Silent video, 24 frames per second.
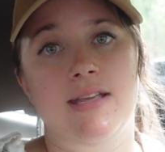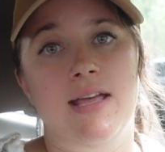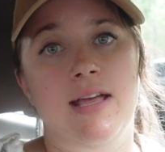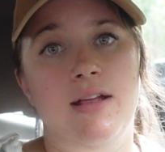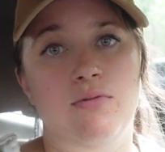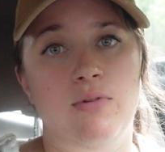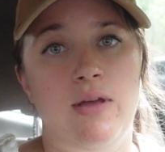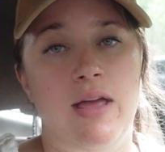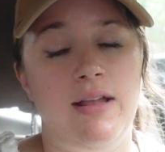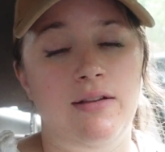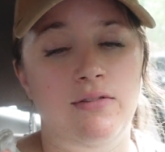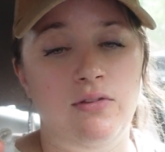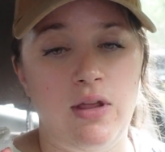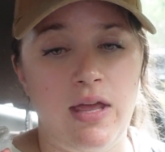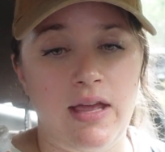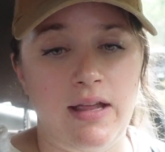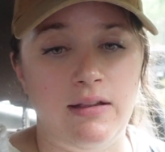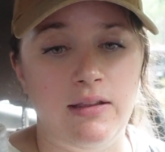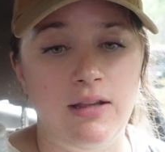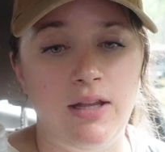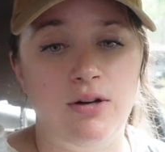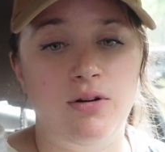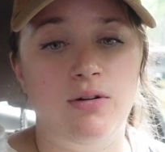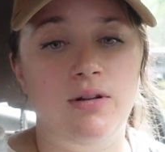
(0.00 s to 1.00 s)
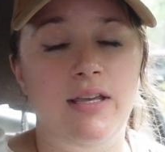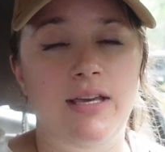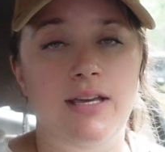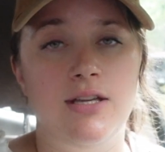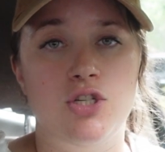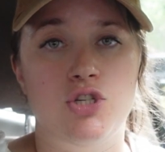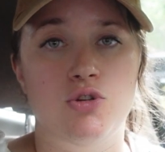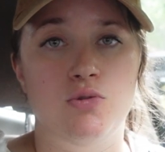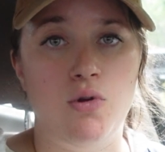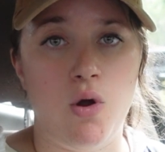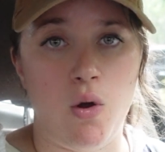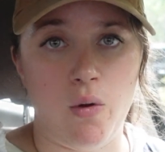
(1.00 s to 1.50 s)
It literally
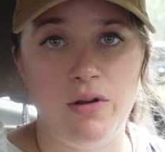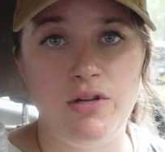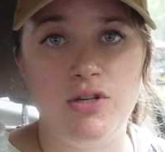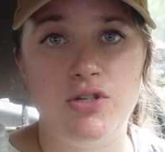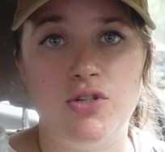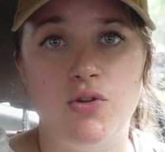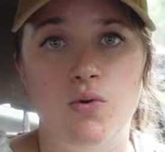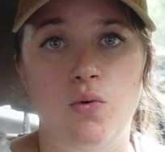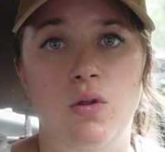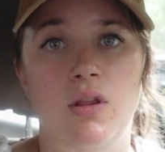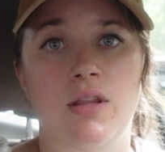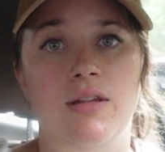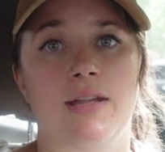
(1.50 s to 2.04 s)
is you going to school